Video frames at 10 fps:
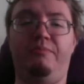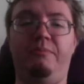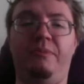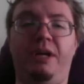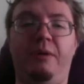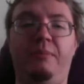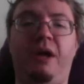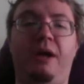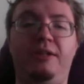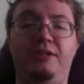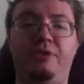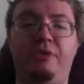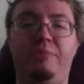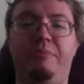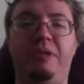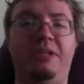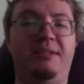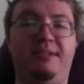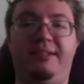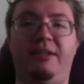um, got into it, but
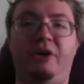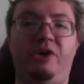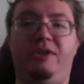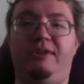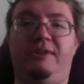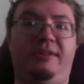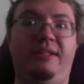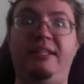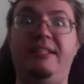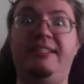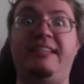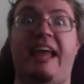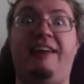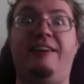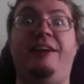still the insanity